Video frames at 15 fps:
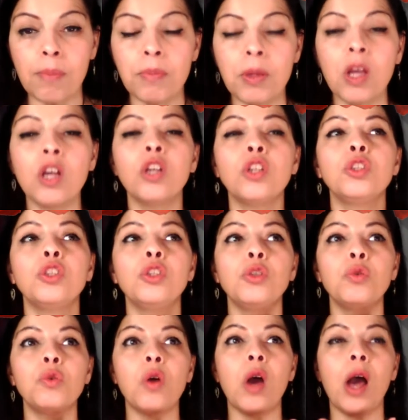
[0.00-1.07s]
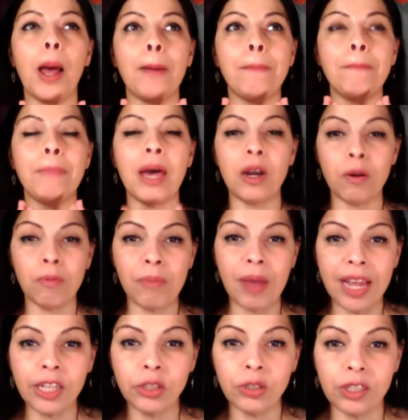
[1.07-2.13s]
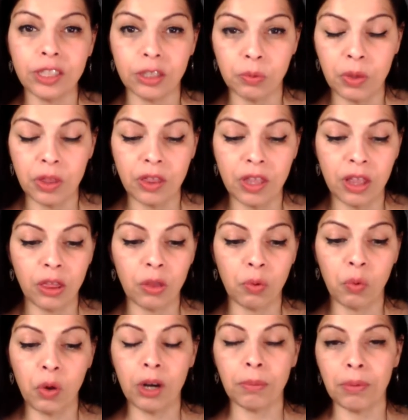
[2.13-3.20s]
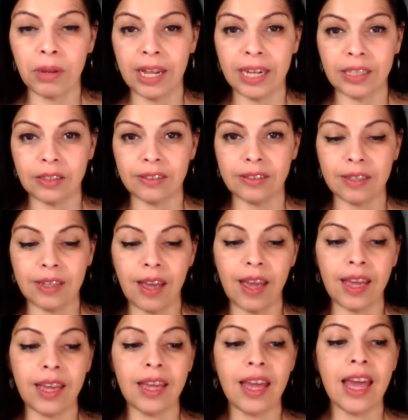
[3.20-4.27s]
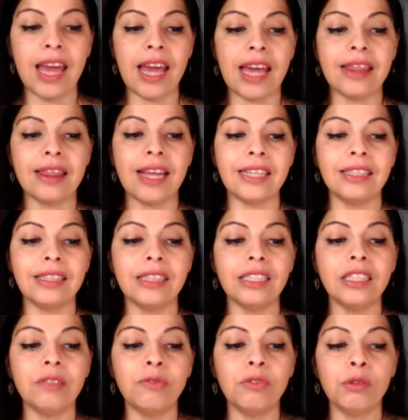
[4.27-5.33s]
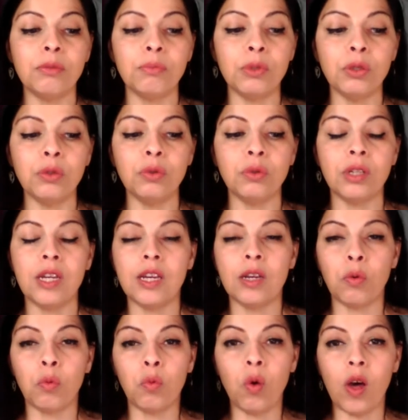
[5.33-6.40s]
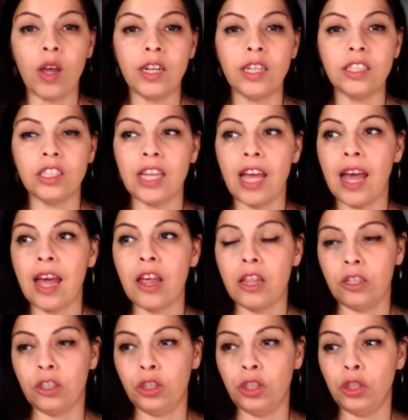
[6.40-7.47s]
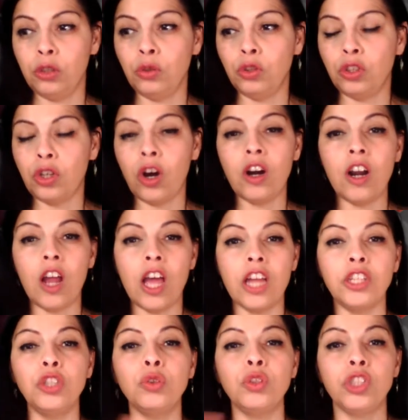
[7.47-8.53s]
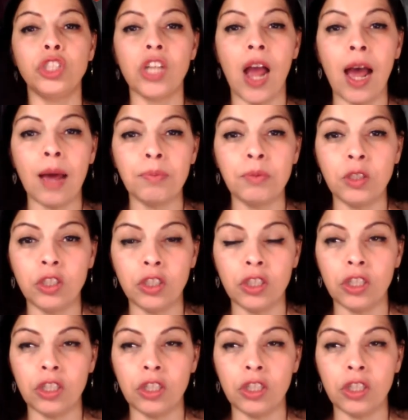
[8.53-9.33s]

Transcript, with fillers: to a better matrix within the workplace, okay? And that's this full moon wanting to to start a new chapter